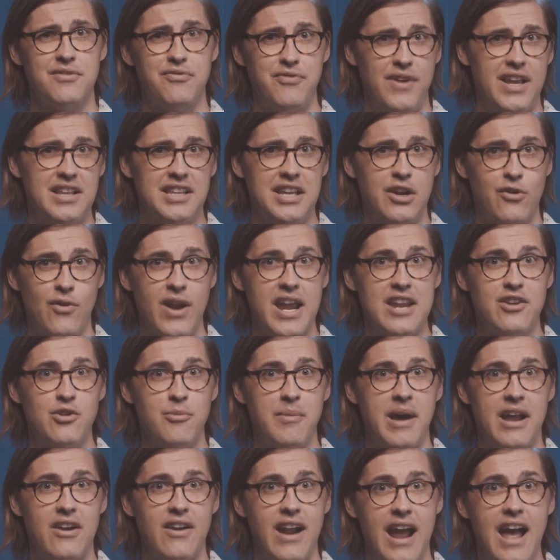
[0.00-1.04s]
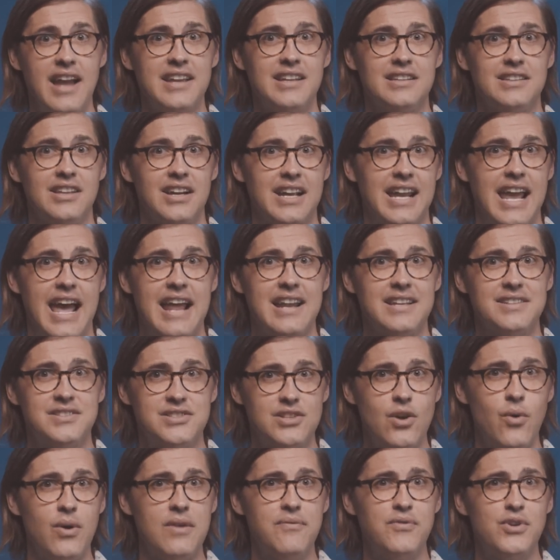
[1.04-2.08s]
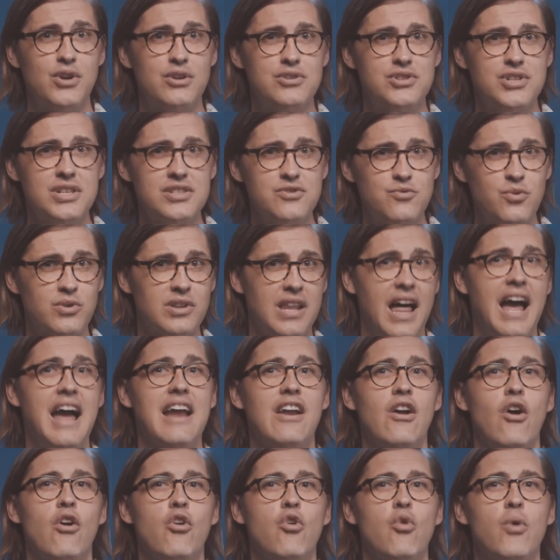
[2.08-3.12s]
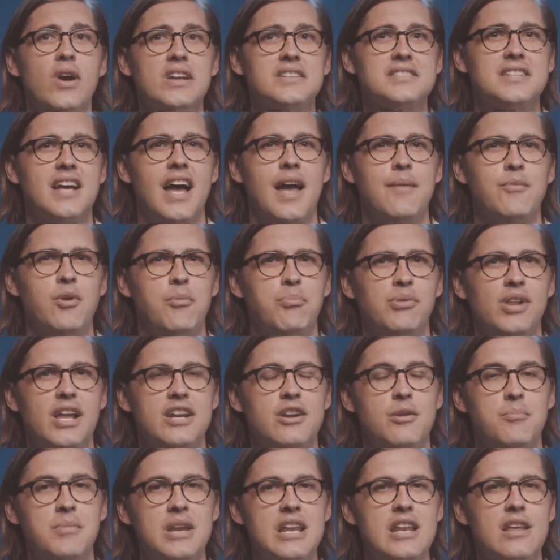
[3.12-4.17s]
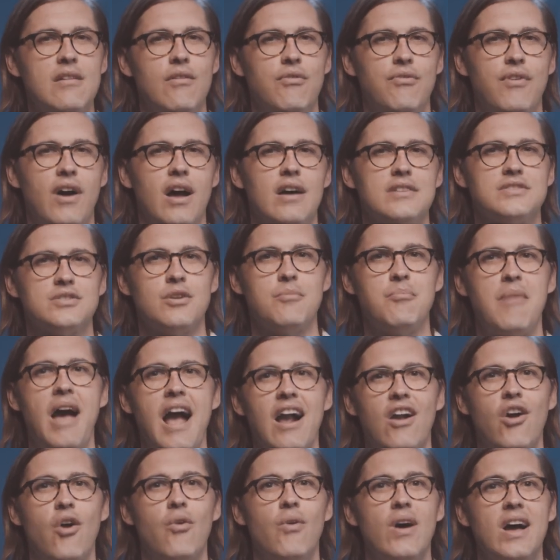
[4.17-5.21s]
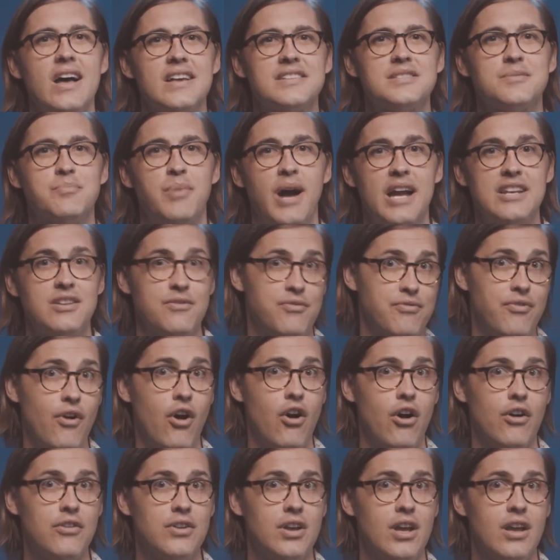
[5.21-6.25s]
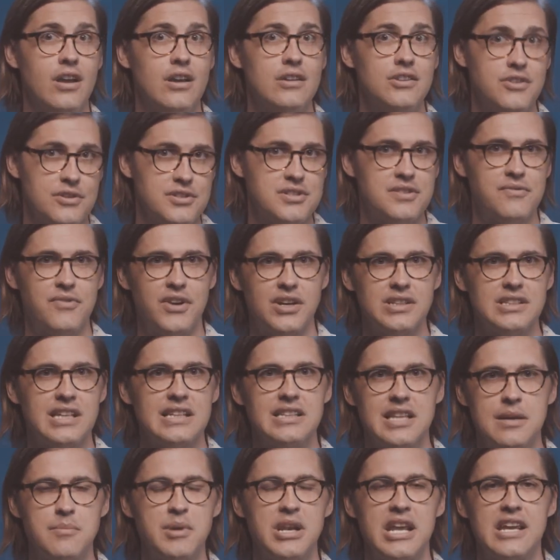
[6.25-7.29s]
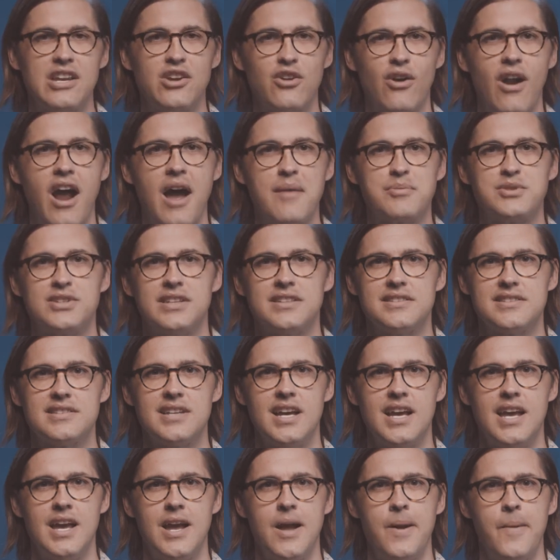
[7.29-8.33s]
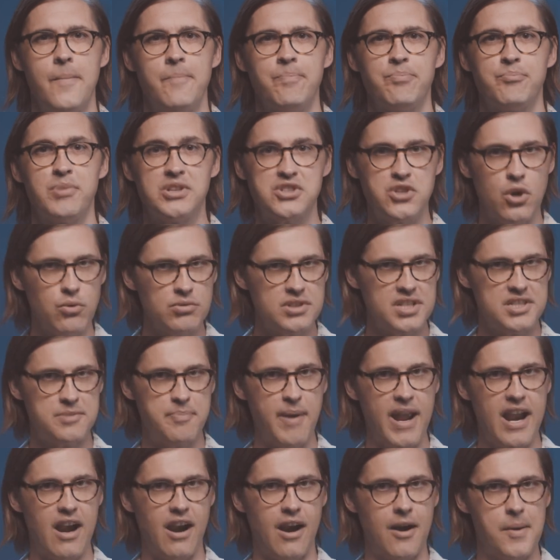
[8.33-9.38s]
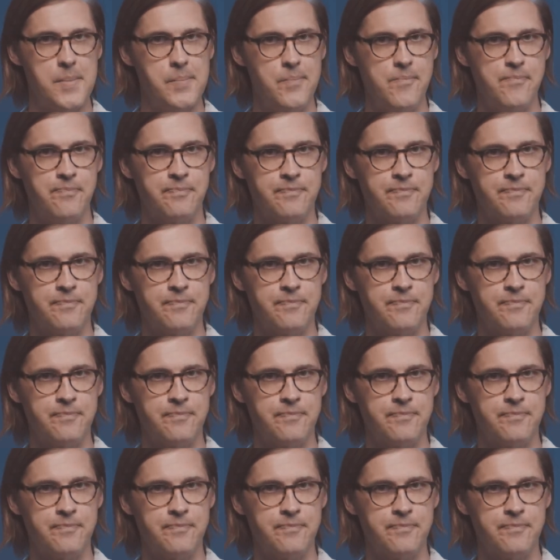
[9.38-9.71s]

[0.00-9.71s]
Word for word: a failing grade no matter how you look at it. So if you're just relying on QuickTime to play your media files on macOS by default, you're severely limiting your options. But don't despair.